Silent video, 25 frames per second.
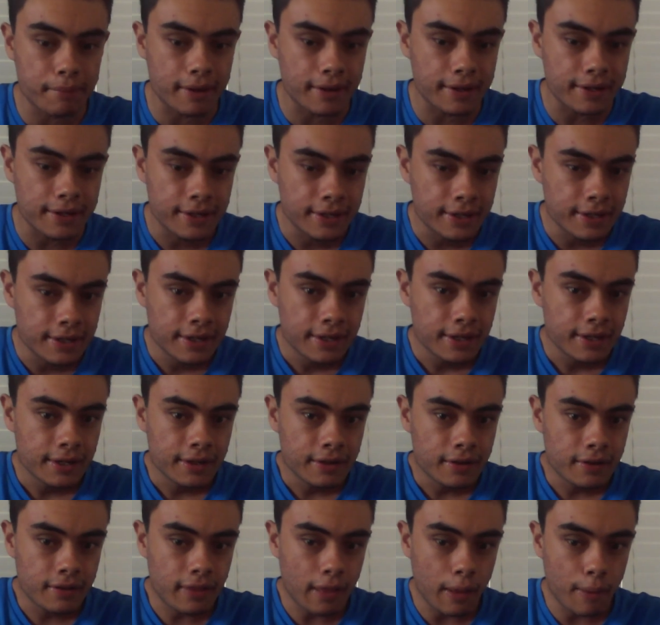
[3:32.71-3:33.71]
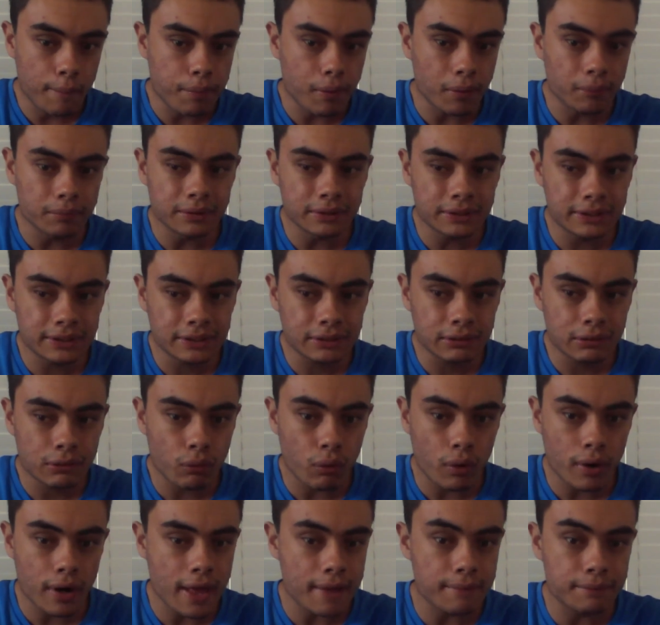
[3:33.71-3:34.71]
But they'll probably,
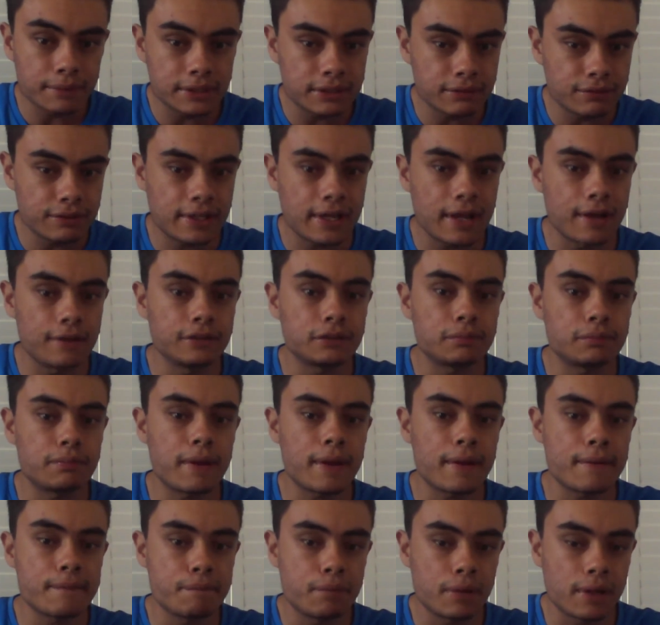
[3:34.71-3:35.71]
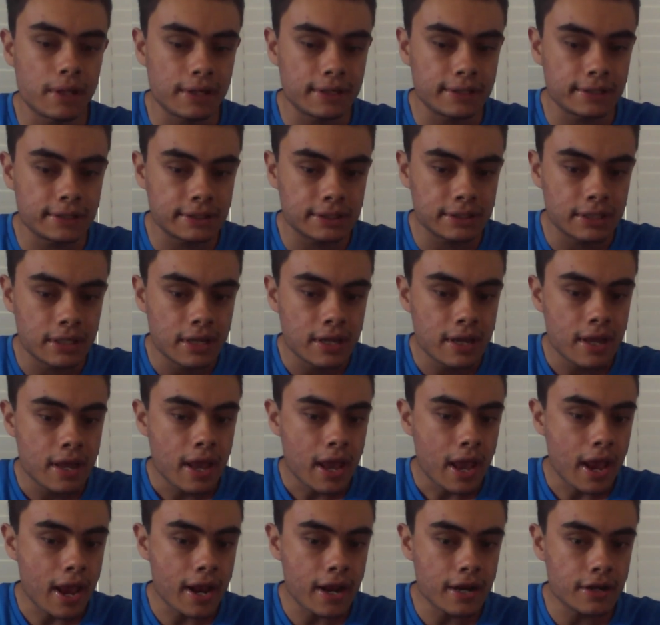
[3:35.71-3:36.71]
what happens if he comes back and plays
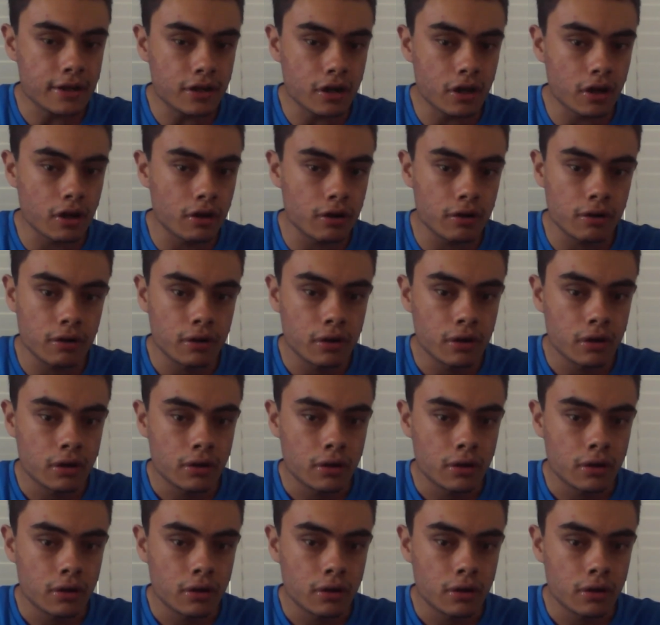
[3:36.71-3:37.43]
and, you know,